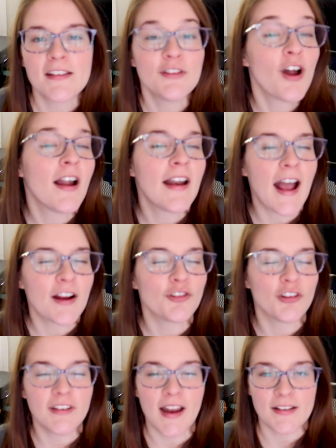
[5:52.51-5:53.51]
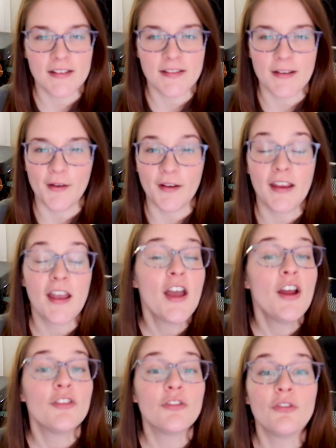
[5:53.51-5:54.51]
not actually necessary
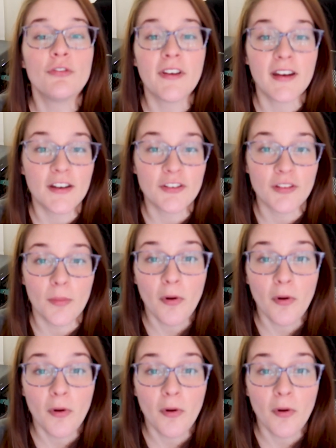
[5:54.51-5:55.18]
to finish the